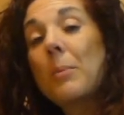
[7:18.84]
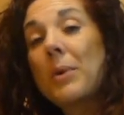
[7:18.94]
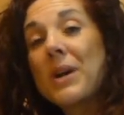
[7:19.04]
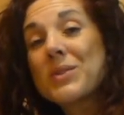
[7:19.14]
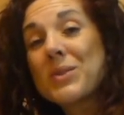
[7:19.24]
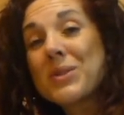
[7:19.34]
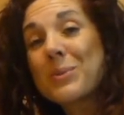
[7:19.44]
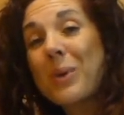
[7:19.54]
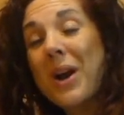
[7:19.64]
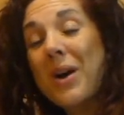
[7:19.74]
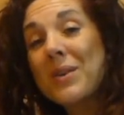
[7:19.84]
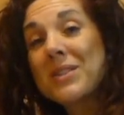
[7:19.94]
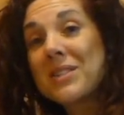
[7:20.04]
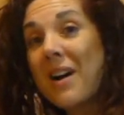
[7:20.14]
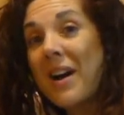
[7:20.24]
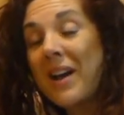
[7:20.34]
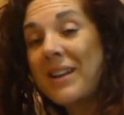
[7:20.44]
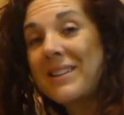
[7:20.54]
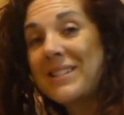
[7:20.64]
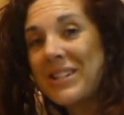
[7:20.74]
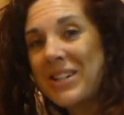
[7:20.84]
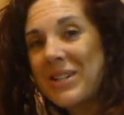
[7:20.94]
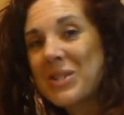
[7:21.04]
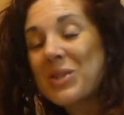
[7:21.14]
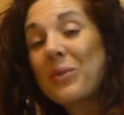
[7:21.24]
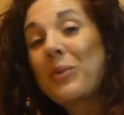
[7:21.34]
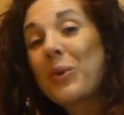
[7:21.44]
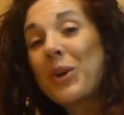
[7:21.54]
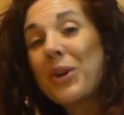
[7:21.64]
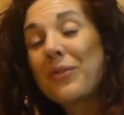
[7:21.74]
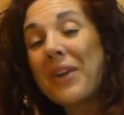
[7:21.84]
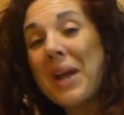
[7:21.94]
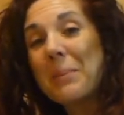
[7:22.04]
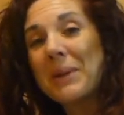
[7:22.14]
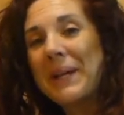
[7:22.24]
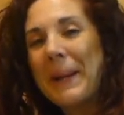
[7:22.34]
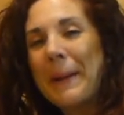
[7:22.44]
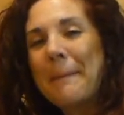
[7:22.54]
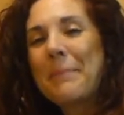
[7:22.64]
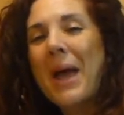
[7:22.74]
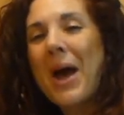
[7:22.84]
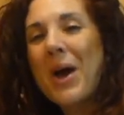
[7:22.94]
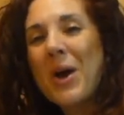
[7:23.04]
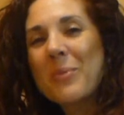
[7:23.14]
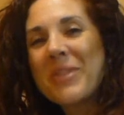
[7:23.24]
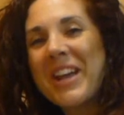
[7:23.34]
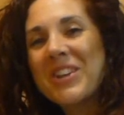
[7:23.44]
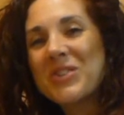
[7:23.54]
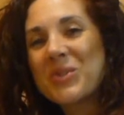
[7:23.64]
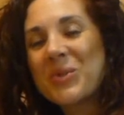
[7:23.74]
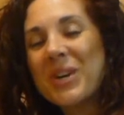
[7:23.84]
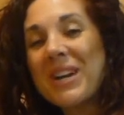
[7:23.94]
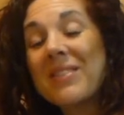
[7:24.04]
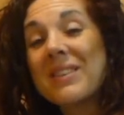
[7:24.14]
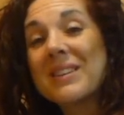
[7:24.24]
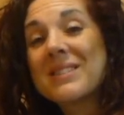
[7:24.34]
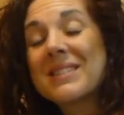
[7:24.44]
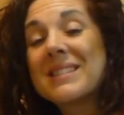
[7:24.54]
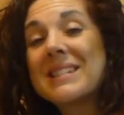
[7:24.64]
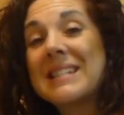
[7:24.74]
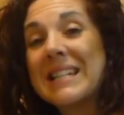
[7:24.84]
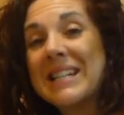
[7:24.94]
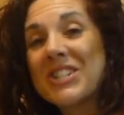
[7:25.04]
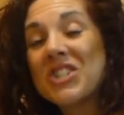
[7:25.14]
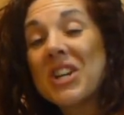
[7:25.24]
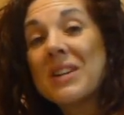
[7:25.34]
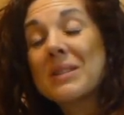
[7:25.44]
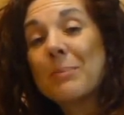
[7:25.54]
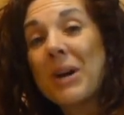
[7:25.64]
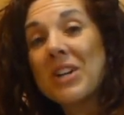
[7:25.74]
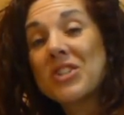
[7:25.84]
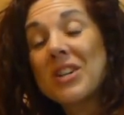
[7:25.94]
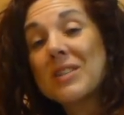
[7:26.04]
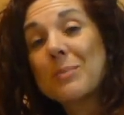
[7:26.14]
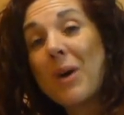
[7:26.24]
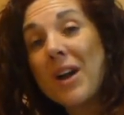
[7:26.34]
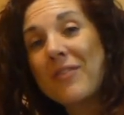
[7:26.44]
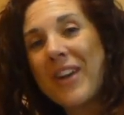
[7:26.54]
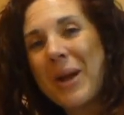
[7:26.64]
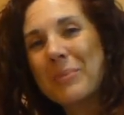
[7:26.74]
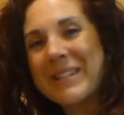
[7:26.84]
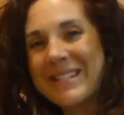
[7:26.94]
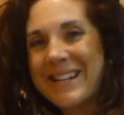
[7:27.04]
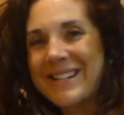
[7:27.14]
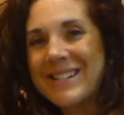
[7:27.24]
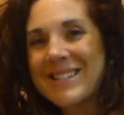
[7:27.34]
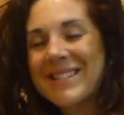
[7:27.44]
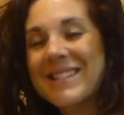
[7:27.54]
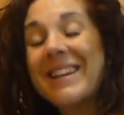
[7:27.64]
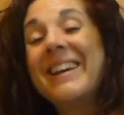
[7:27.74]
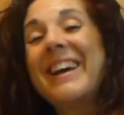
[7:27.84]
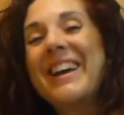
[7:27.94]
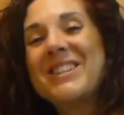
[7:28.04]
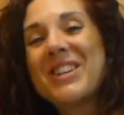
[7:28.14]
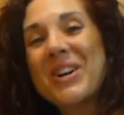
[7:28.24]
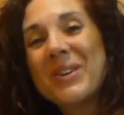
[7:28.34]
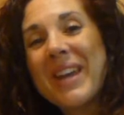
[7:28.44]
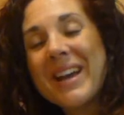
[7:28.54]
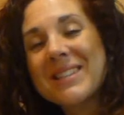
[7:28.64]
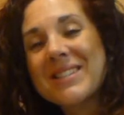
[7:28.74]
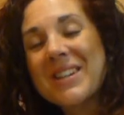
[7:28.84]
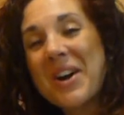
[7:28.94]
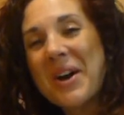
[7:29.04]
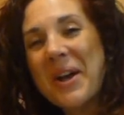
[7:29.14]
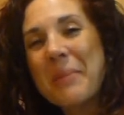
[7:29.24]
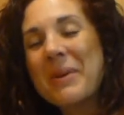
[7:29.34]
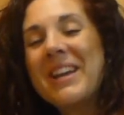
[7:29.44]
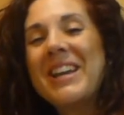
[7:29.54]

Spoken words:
Brussels sprout side dish for your family. I hope they enjoy this dish as much as my family does. Until next time,